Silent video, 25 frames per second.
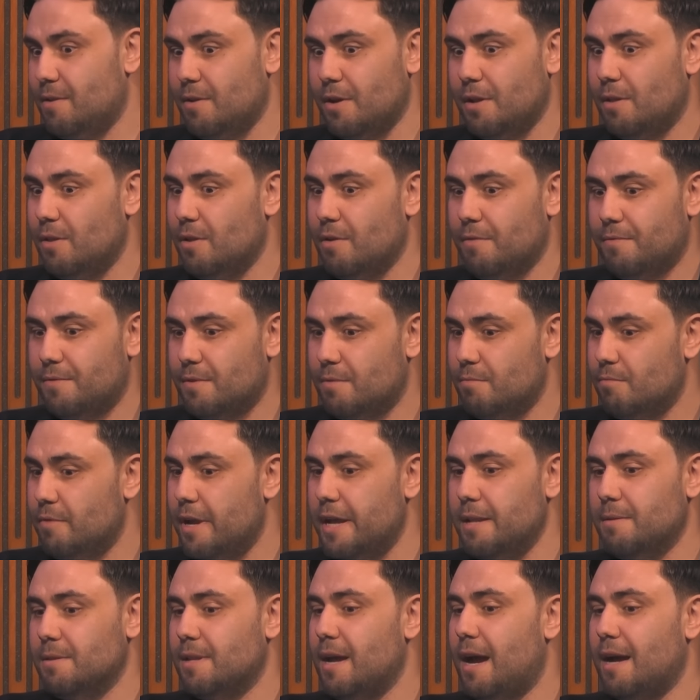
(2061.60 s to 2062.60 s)
I love
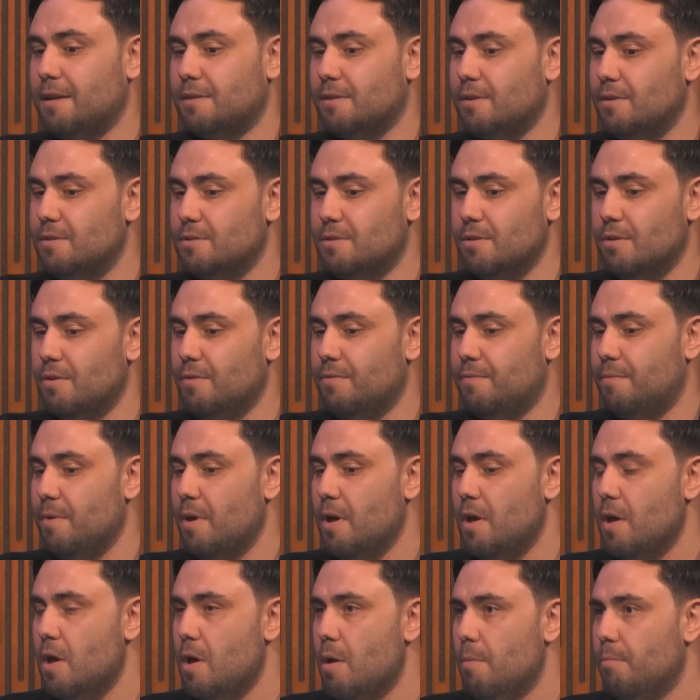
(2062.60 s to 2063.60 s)
reading tactical stuff,
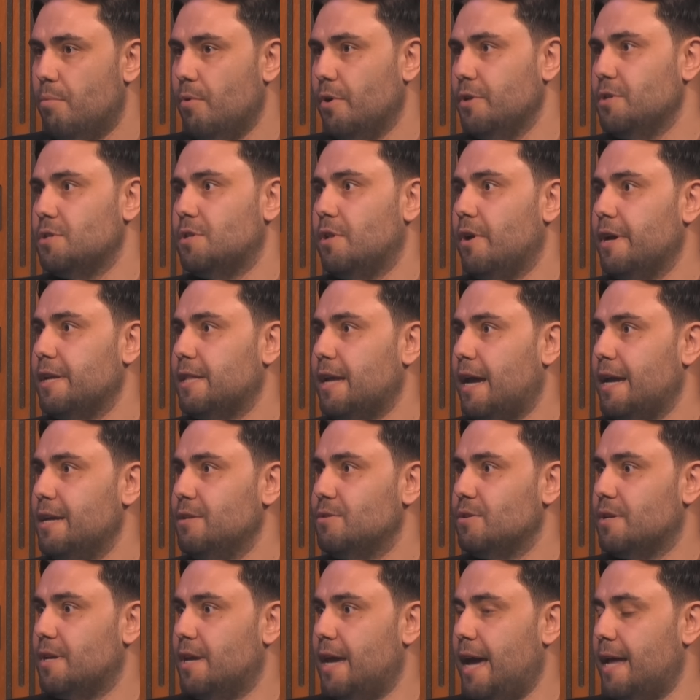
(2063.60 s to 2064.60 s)
but I just like that he
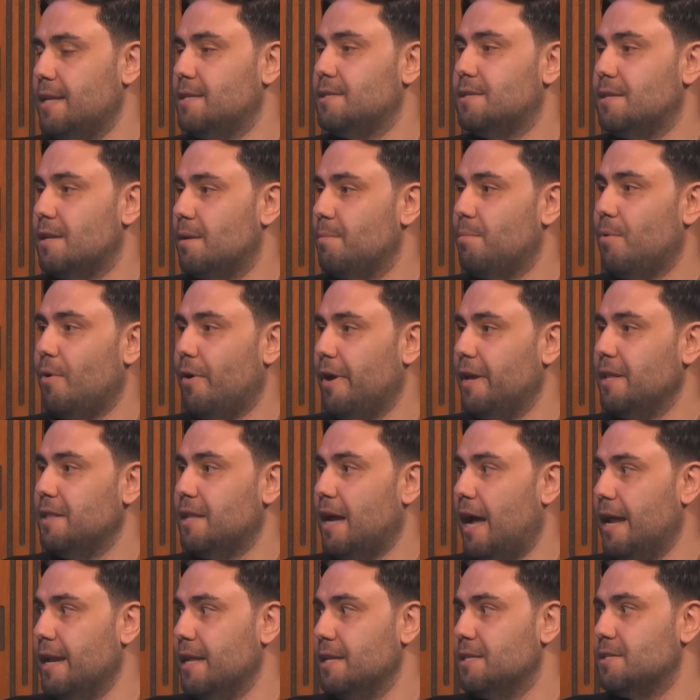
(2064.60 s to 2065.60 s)
just gets to the point,
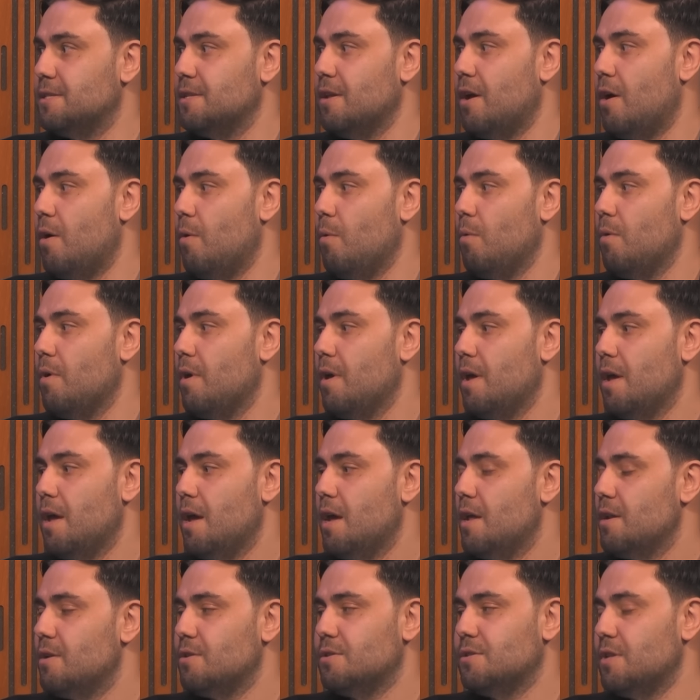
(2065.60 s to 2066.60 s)
and it's no...
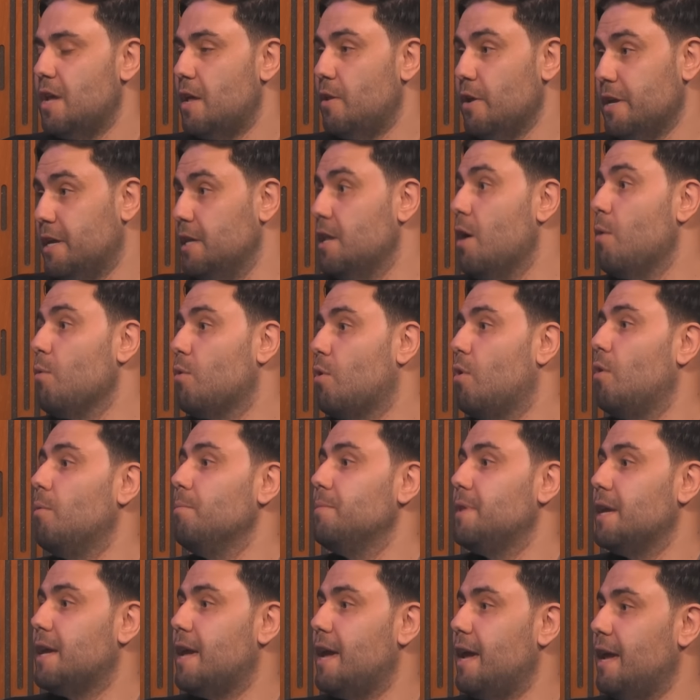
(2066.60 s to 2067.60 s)
There's, like, you don't come
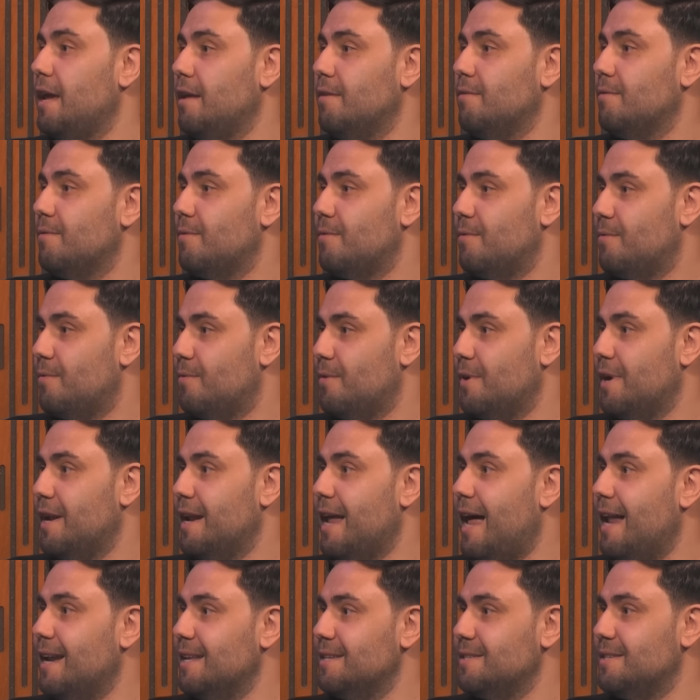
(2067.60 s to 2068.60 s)
to Keane for an
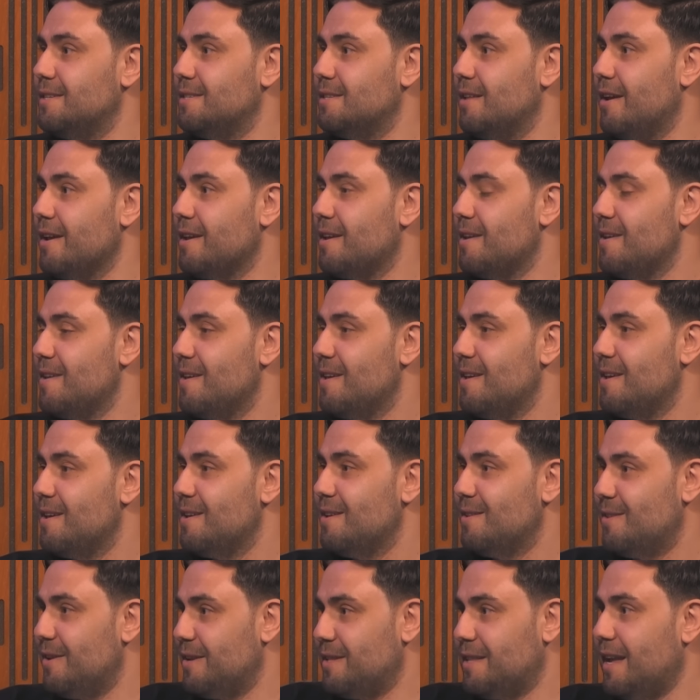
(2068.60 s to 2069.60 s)
analysis, like, yeah.
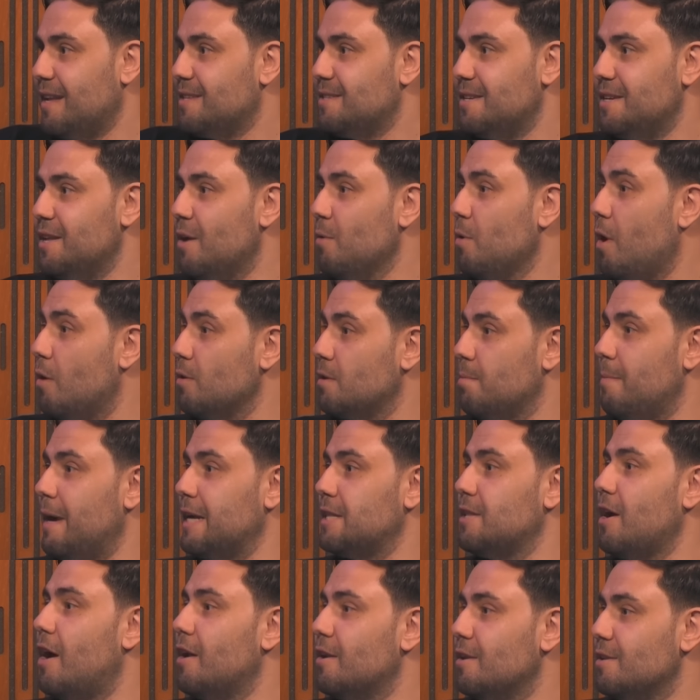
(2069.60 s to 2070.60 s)
like that. You don't go to
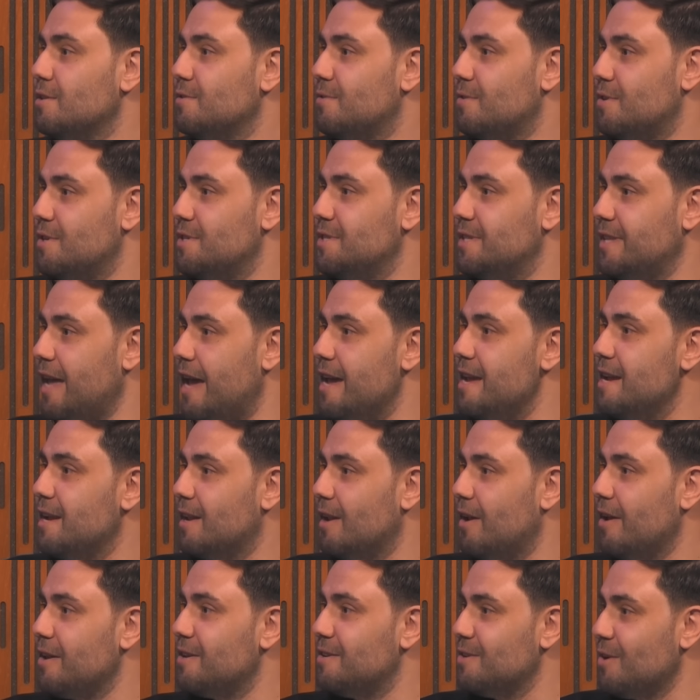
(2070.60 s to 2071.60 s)
McDonald's for a steak,
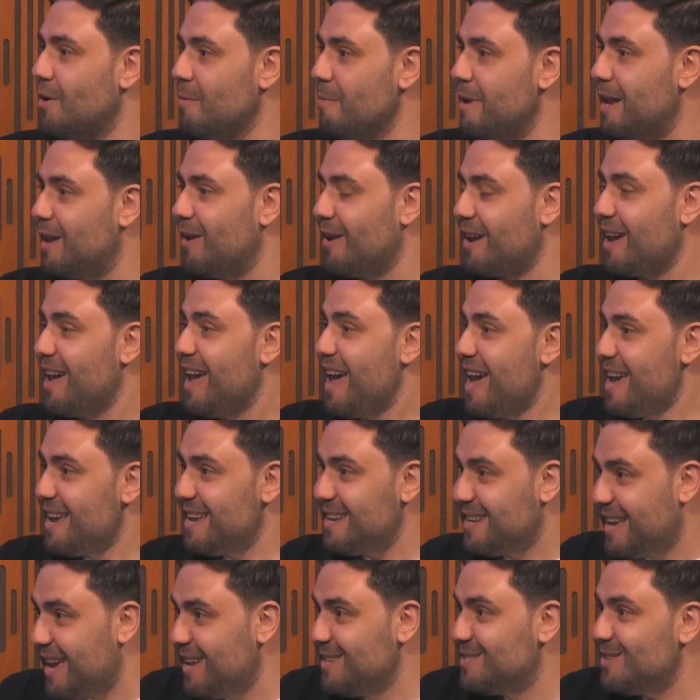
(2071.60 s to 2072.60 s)
like, you know what I mean? Like,
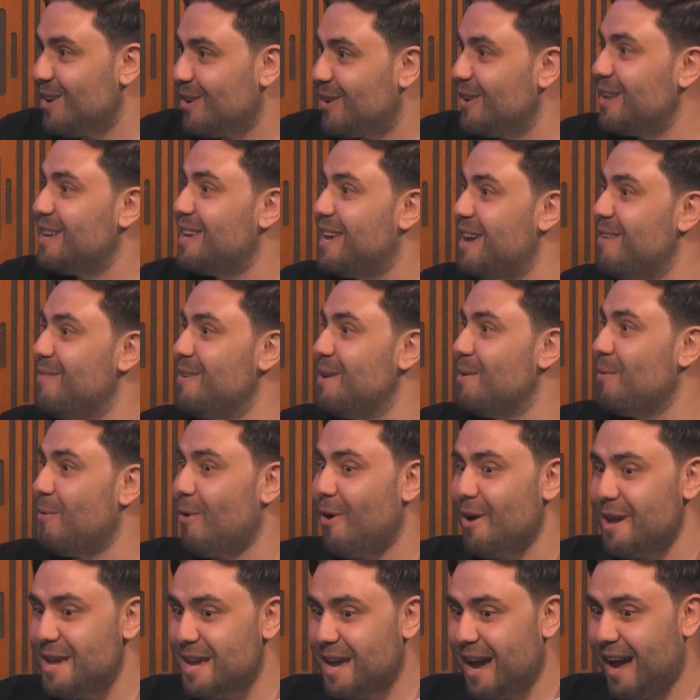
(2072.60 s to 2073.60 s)
Keane's not going to give you
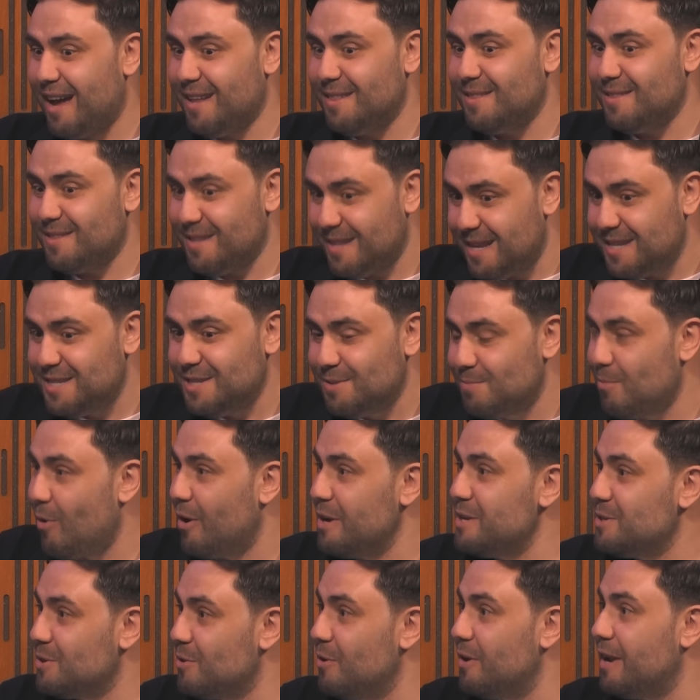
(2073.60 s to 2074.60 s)
what he can. This is what
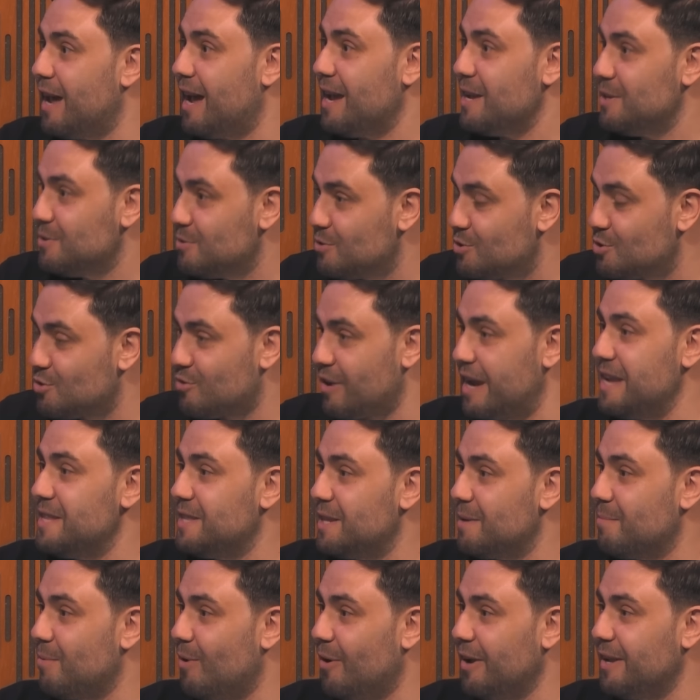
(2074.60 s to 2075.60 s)
he's good at. He's yeah. straight he, to
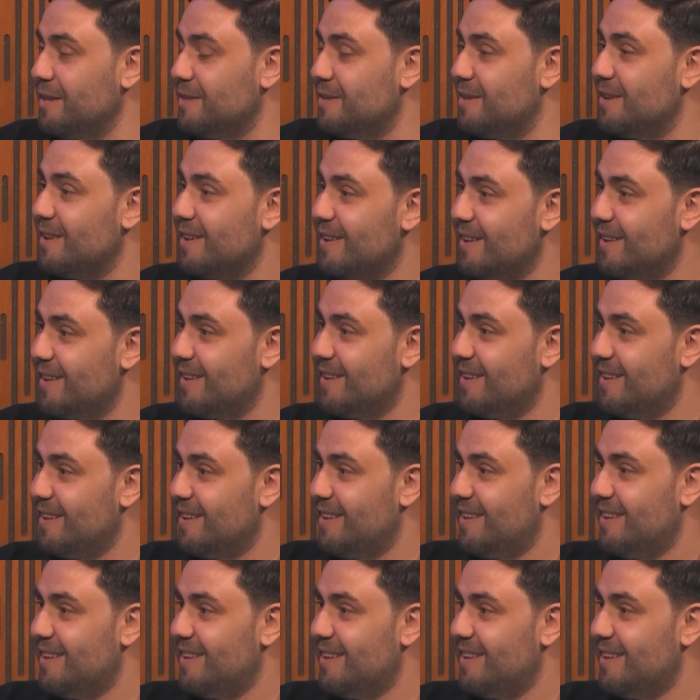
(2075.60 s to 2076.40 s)
the point. He talks about.